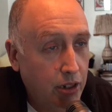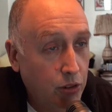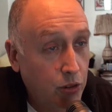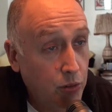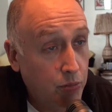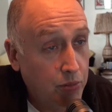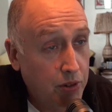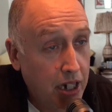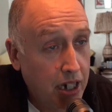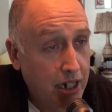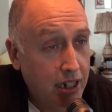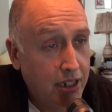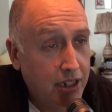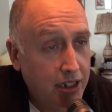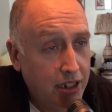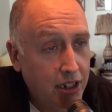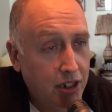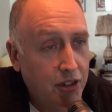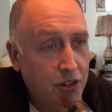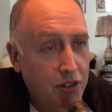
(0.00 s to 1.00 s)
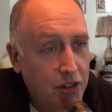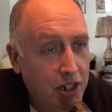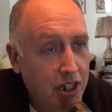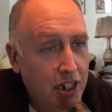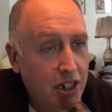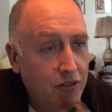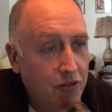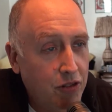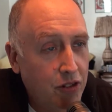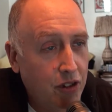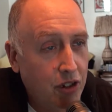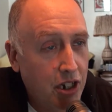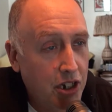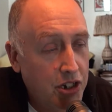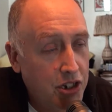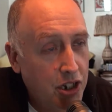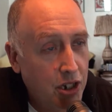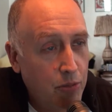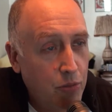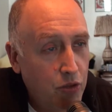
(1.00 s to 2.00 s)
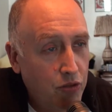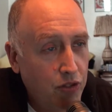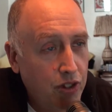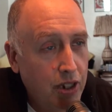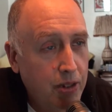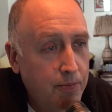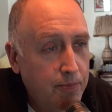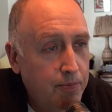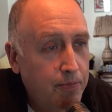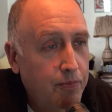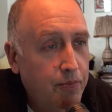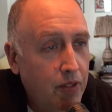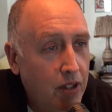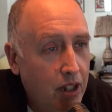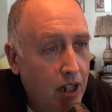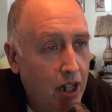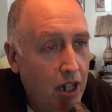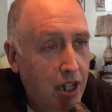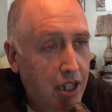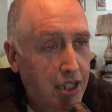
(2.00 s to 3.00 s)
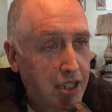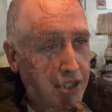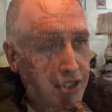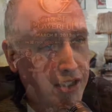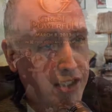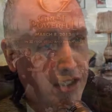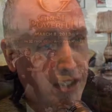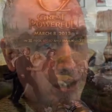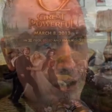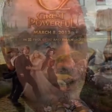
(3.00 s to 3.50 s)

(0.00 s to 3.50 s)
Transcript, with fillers: group date the other day for lunch and a movie, Oz